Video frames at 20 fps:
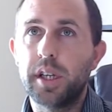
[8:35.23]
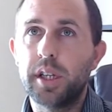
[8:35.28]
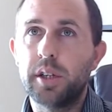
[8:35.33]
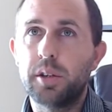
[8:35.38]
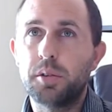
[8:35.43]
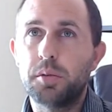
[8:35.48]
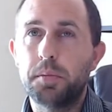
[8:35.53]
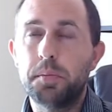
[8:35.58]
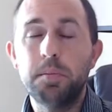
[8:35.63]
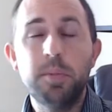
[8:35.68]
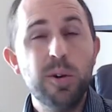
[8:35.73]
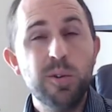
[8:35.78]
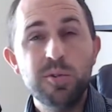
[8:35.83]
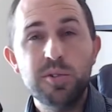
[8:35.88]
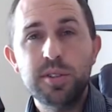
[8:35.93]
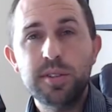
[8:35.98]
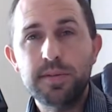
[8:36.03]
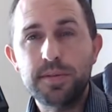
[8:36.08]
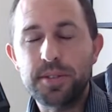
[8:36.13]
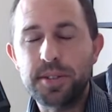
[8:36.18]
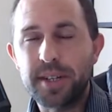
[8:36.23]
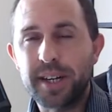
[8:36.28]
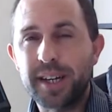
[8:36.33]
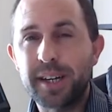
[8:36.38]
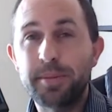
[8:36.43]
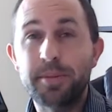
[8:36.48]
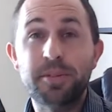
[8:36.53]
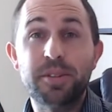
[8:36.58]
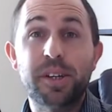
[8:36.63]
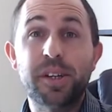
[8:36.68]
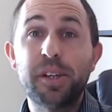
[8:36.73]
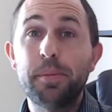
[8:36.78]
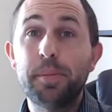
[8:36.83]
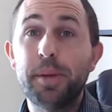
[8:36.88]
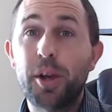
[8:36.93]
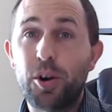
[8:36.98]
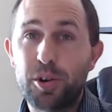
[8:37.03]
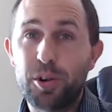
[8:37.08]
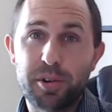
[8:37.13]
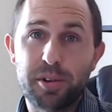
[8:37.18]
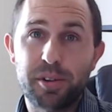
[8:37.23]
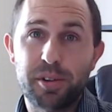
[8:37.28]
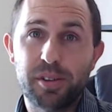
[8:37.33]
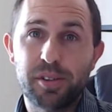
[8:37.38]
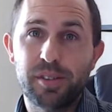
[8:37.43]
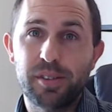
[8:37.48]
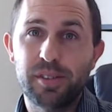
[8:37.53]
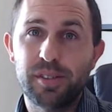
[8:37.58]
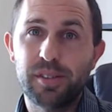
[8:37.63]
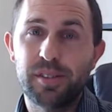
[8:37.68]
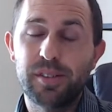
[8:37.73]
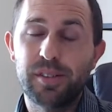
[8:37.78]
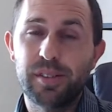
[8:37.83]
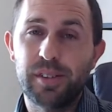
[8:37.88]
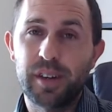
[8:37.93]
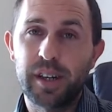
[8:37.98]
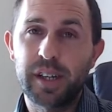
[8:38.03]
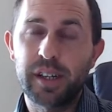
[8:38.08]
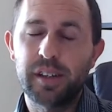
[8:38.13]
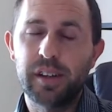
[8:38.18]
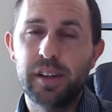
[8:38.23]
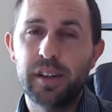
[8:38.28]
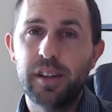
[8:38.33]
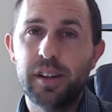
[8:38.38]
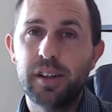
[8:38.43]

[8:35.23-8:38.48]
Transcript: you know, most of the time it's going to be hard, right?